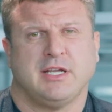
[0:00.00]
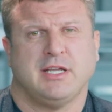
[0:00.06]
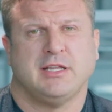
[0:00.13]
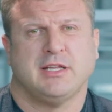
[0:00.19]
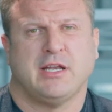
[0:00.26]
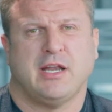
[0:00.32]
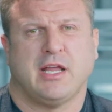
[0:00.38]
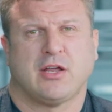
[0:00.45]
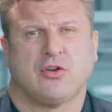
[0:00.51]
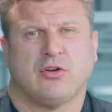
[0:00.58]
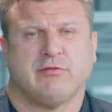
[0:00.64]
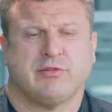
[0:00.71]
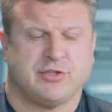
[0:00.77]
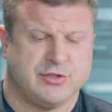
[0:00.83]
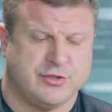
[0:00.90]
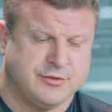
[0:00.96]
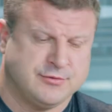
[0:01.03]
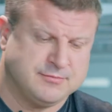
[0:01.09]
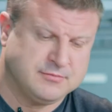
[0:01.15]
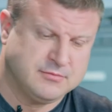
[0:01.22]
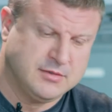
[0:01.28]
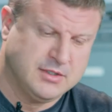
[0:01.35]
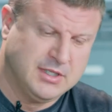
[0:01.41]
in the neck curvature.
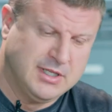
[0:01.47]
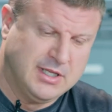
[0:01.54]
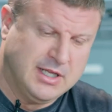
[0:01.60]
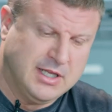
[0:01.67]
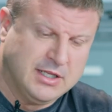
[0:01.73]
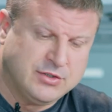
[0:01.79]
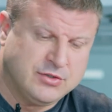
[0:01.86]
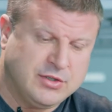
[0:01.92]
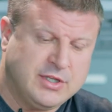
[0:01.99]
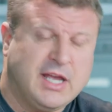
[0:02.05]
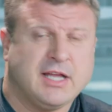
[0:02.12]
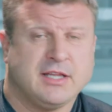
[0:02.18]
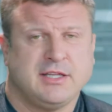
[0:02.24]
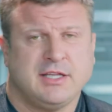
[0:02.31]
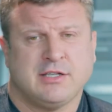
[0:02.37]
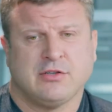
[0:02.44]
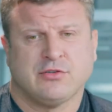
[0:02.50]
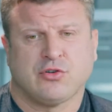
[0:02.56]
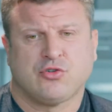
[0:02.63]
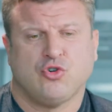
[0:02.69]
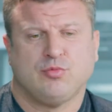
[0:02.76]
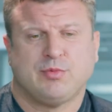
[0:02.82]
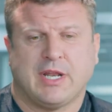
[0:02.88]
So yeah, this is a
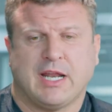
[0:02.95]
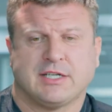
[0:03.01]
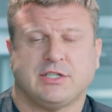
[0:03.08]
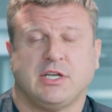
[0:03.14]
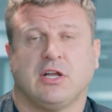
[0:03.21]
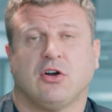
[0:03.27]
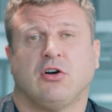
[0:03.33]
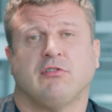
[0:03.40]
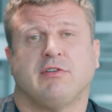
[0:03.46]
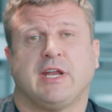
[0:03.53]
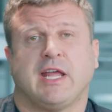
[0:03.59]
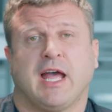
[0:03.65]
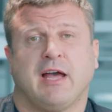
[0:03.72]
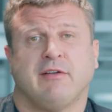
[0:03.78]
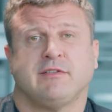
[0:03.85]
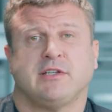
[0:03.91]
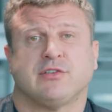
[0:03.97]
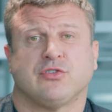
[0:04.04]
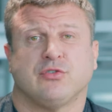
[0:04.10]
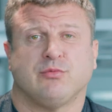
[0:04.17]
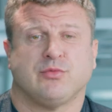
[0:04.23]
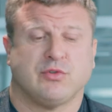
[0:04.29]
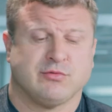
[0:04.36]
group that actually already having
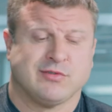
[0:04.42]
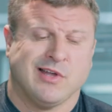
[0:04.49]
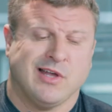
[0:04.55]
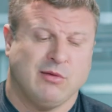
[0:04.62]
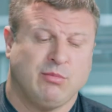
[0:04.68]
symptoms.